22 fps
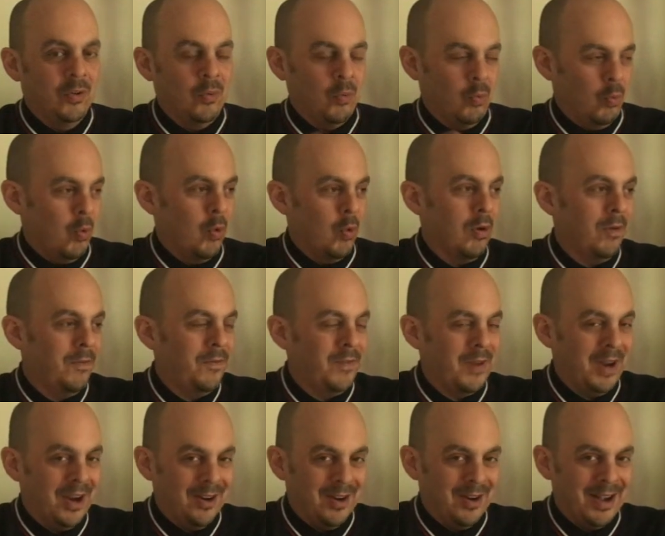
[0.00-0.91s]

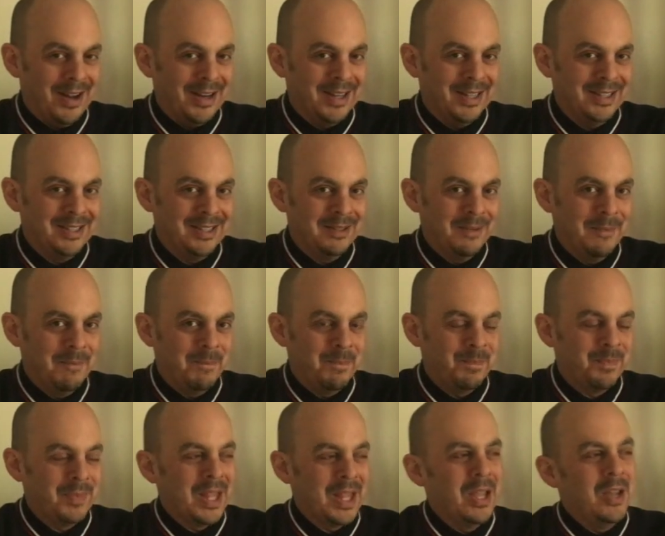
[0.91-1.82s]
warfare on it,
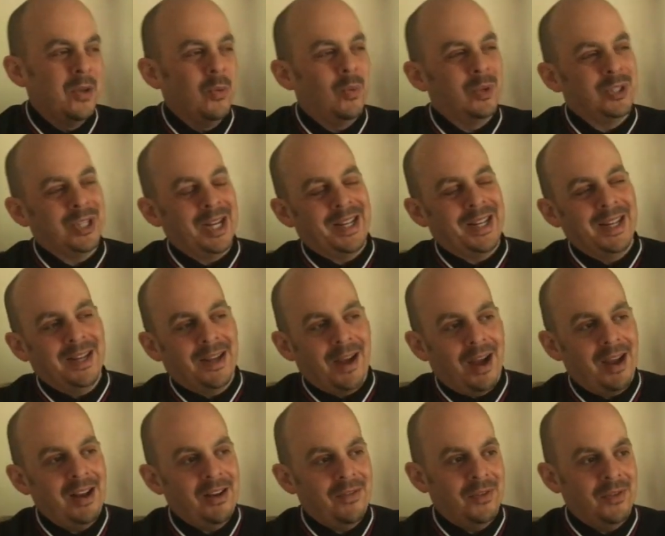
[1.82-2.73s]
which I can
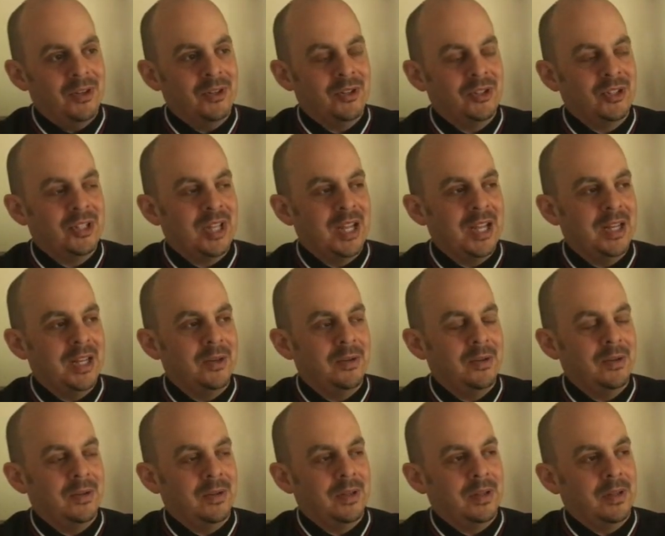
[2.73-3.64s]
kind of
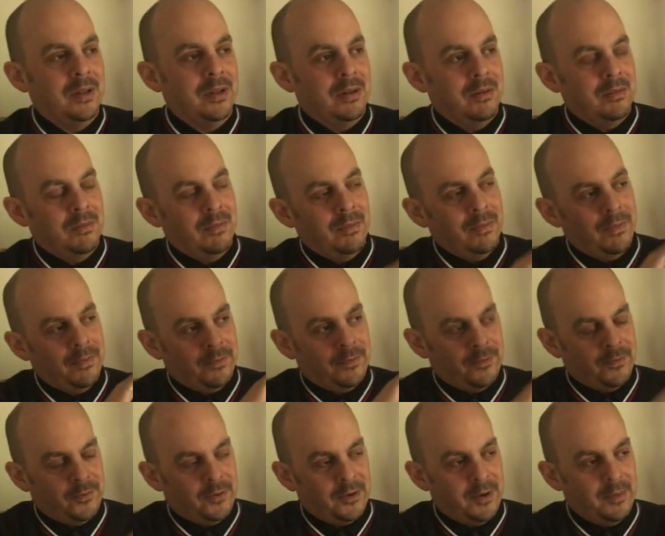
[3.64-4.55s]
understand
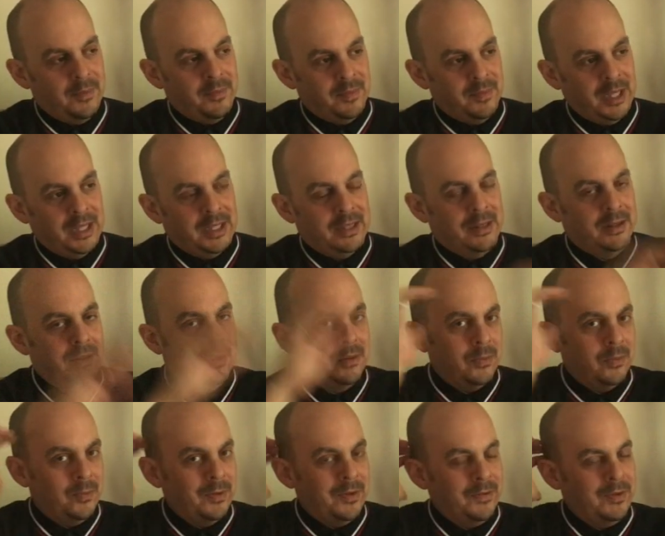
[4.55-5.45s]
from
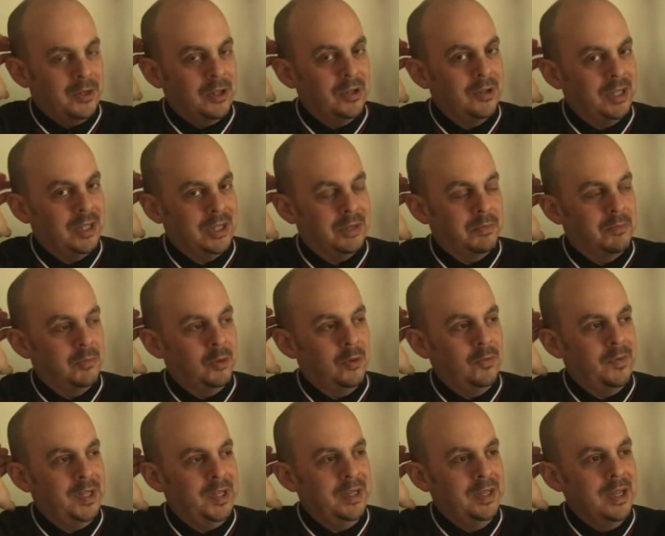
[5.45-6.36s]
if you look at the
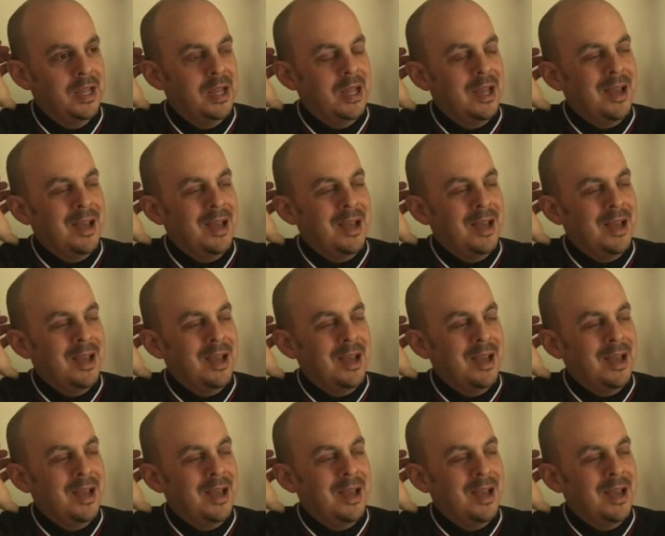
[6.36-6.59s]
movie,